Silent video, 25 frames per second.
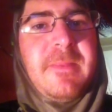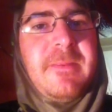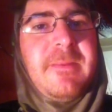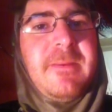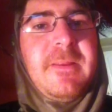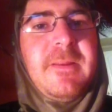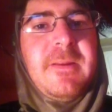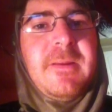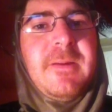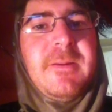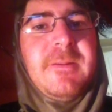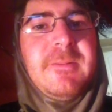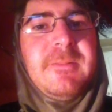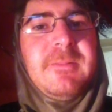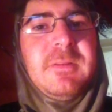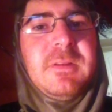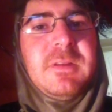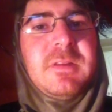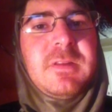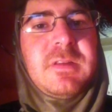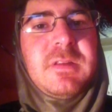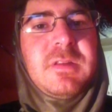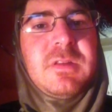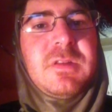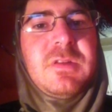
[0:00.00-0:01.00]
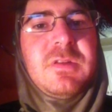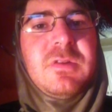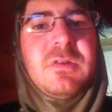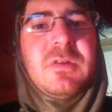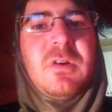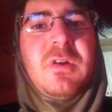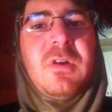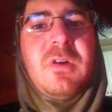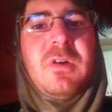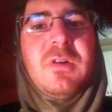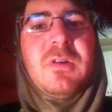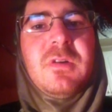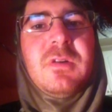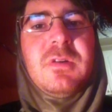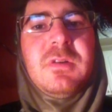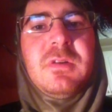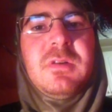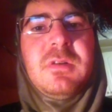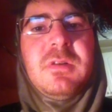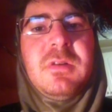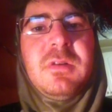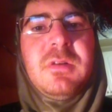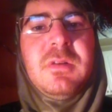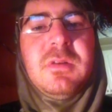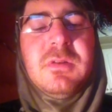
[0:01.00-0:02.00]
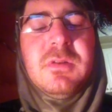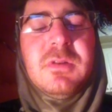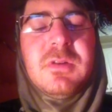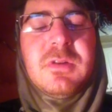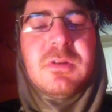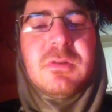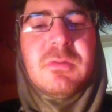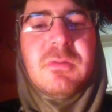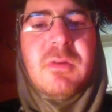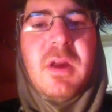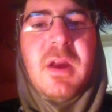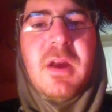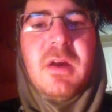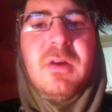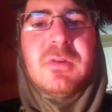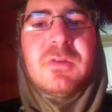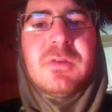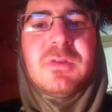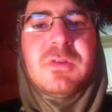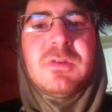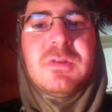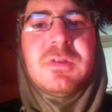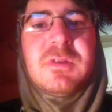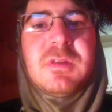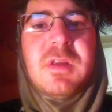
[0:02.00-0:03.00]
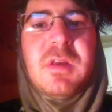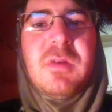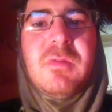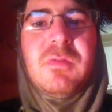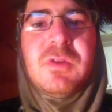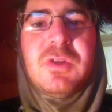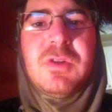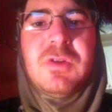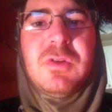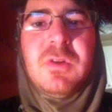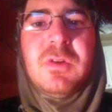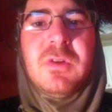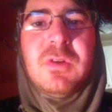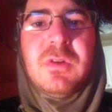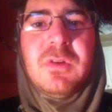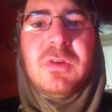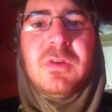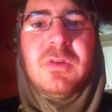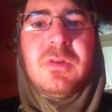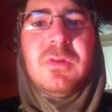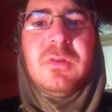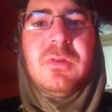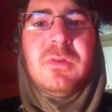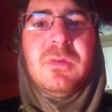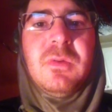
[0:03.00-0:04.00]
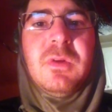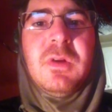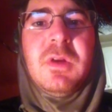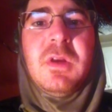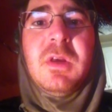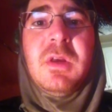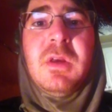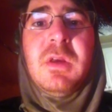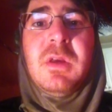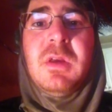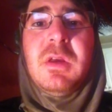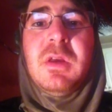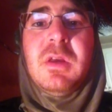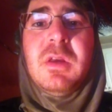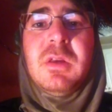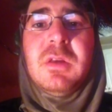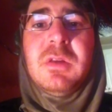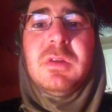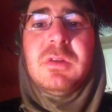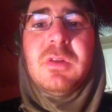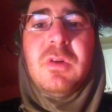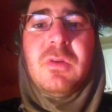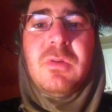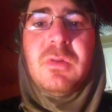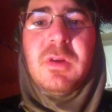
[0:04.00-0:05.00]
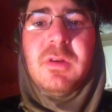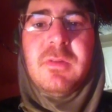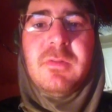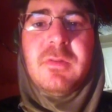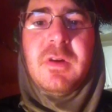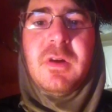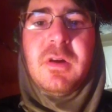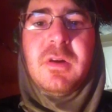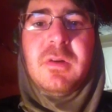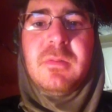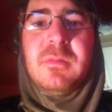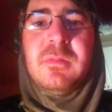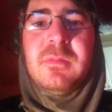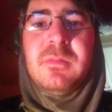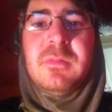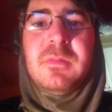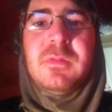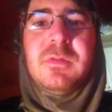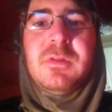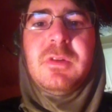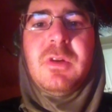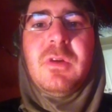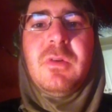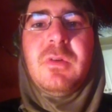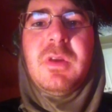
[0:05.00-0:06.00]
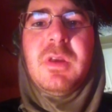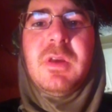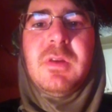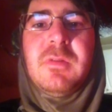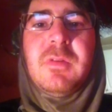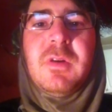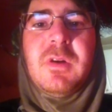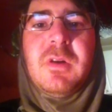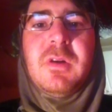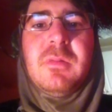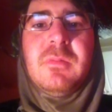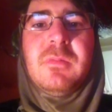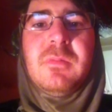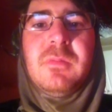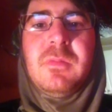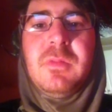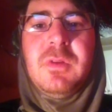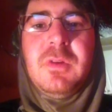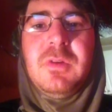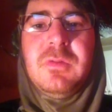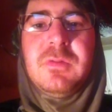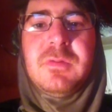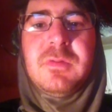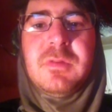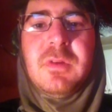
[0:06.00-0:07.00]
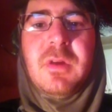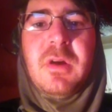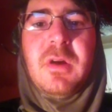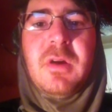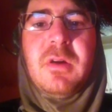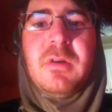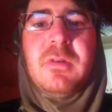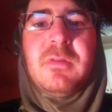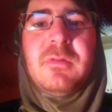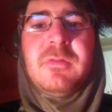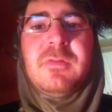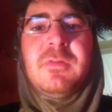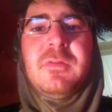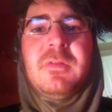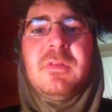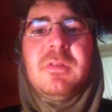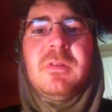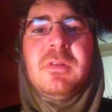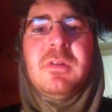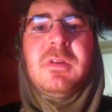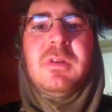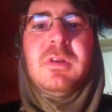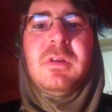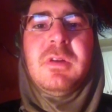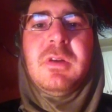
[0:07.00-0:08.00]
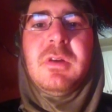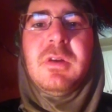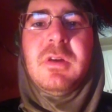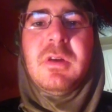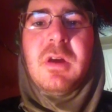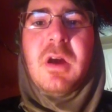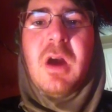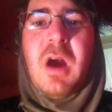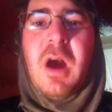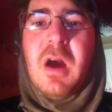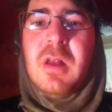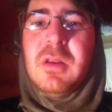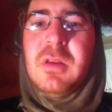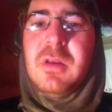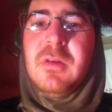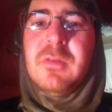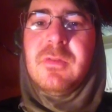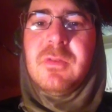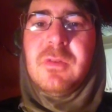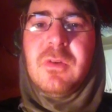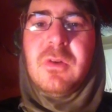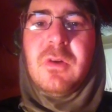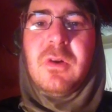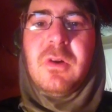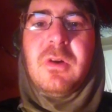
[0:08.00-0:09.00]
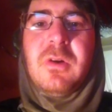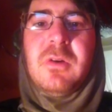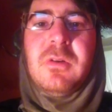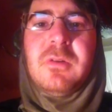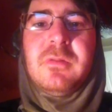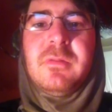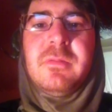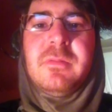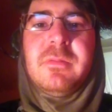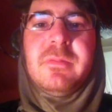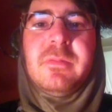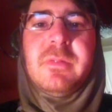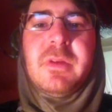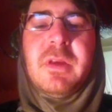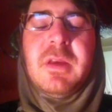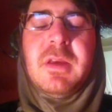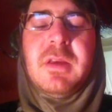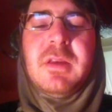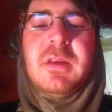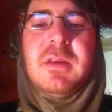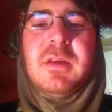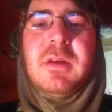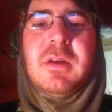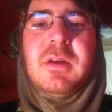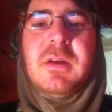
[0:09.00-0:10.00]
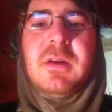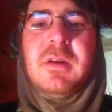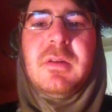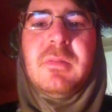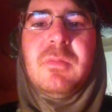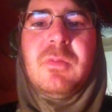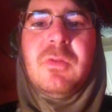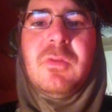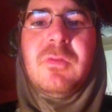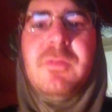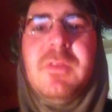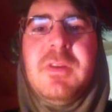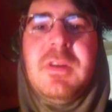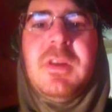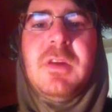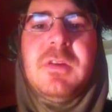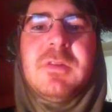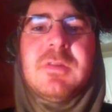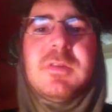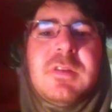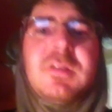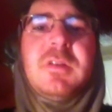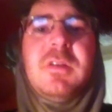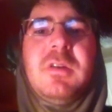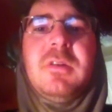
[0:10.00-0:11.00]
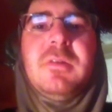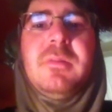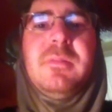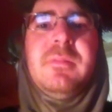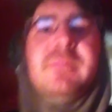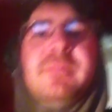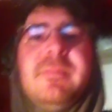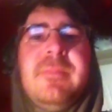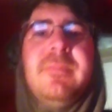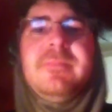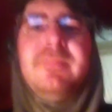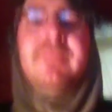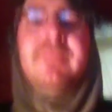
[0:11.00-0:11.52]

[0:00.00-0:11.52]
you know, listen to your heart. Look around you, see what you can do, and don't give up. Don't give up. Use love. I love you all. And more videos to come.